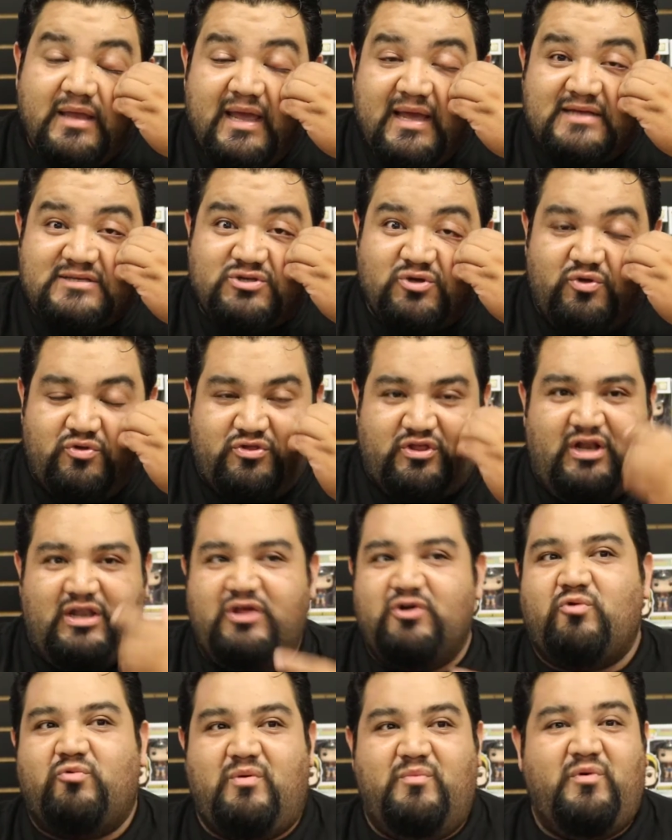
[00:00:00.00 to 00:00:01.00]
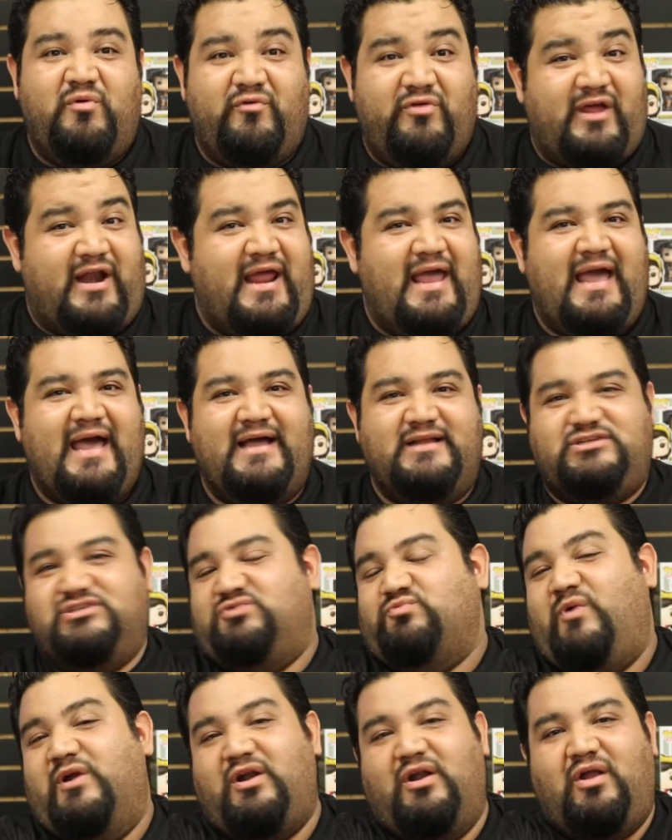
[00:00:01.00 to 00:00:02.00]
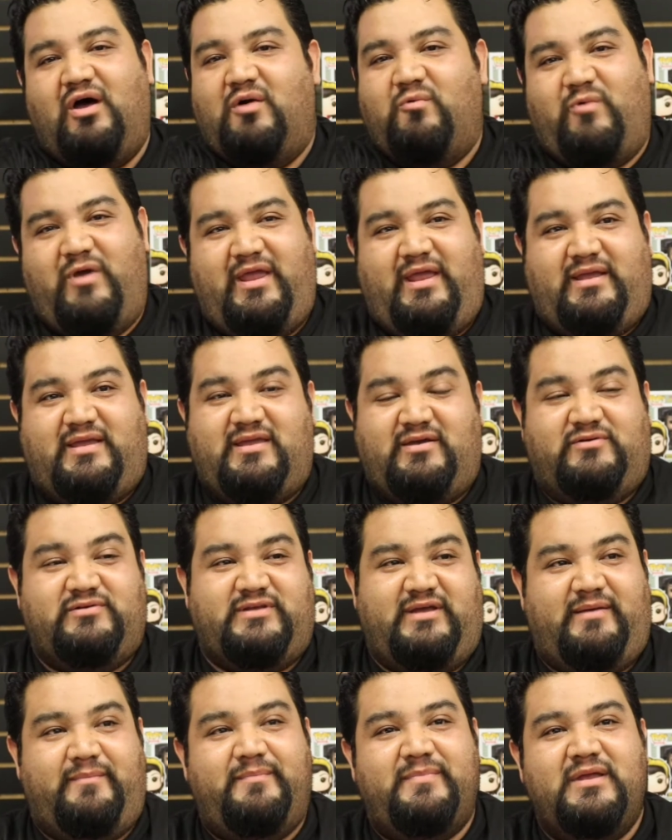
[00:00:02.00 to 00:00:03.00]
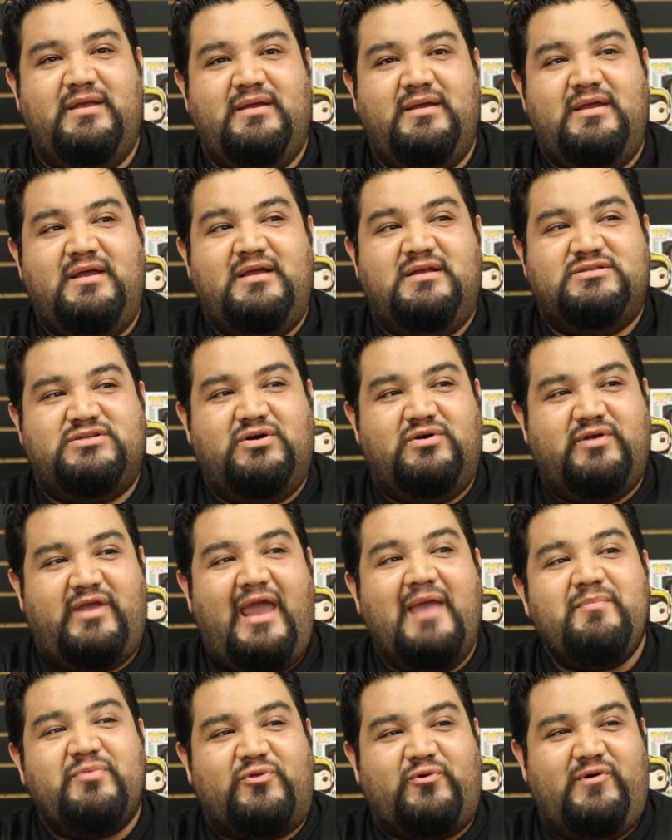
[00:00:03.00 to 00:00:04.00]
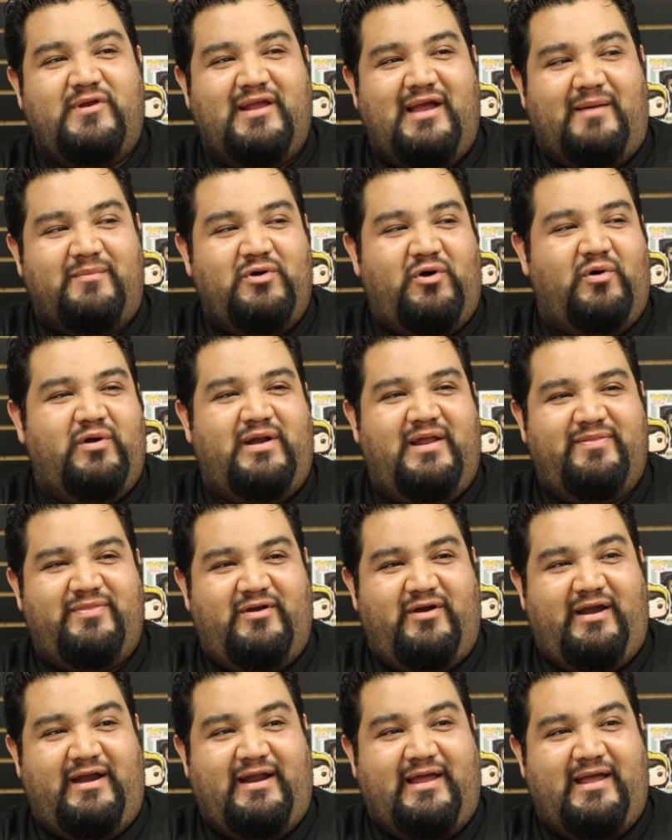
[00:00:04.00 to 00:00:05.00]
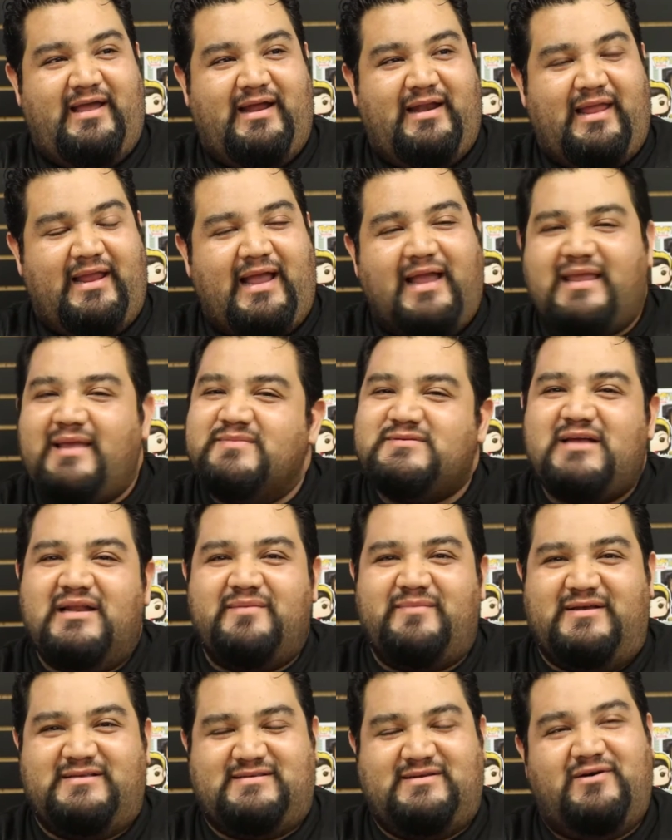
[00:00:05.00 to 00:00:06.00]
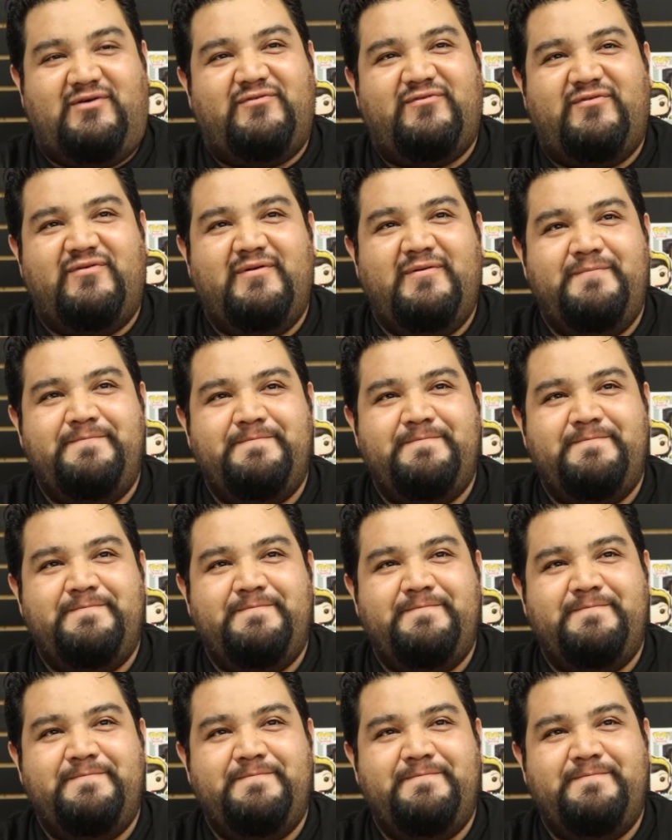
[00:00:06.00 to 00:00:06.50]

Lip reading: Yeah. So the little removal that I had just went a long way and killed him. So game 3, I'm going in there, and I kept telling myself,